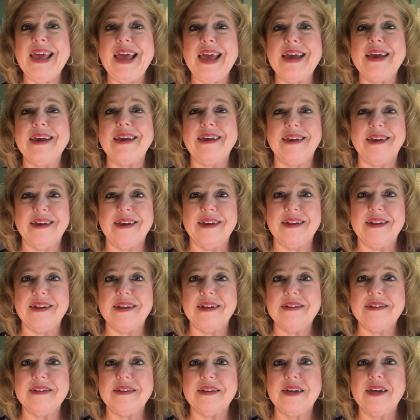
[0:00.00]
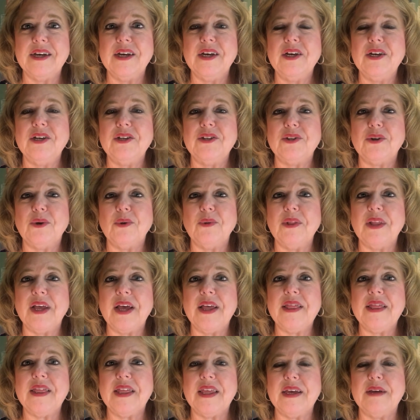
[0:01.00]
can't get it. Don't
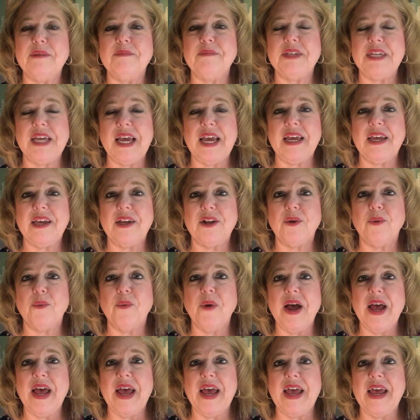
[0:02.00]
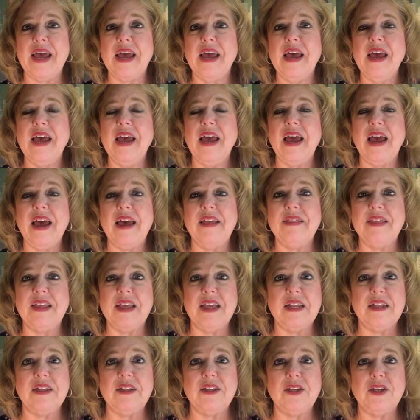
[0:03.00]
let them take it away and
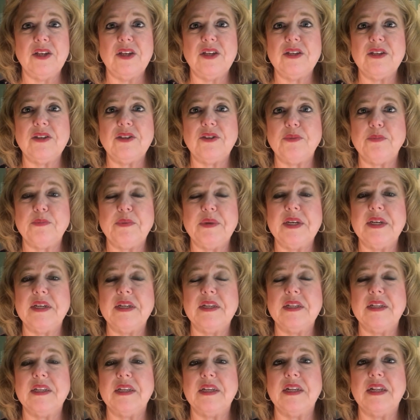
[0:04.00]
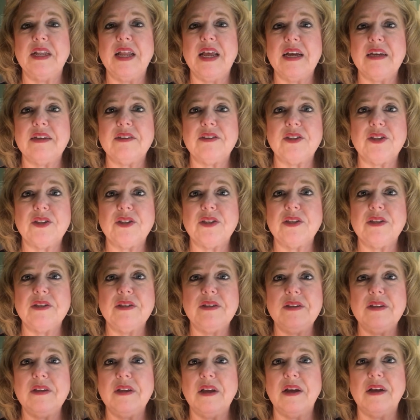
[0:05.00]
then spend the next
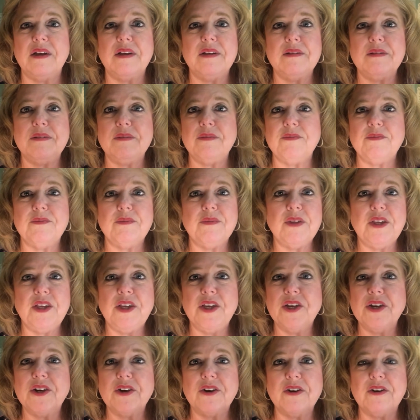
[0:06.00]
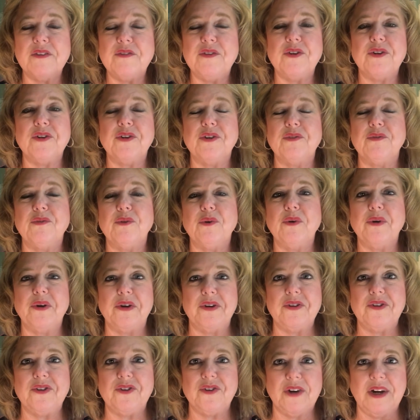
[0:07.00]
year of your
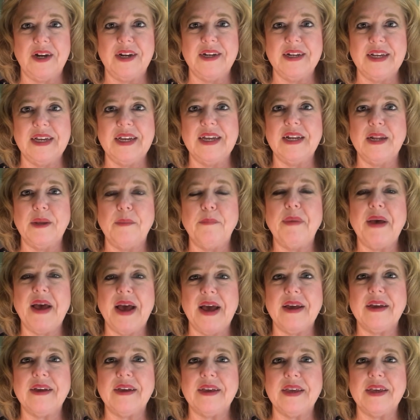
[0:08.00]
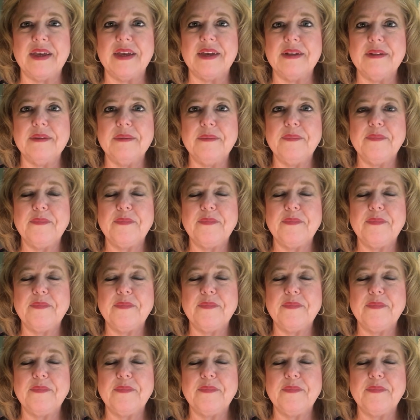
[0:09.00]
divorce trying to get it back again.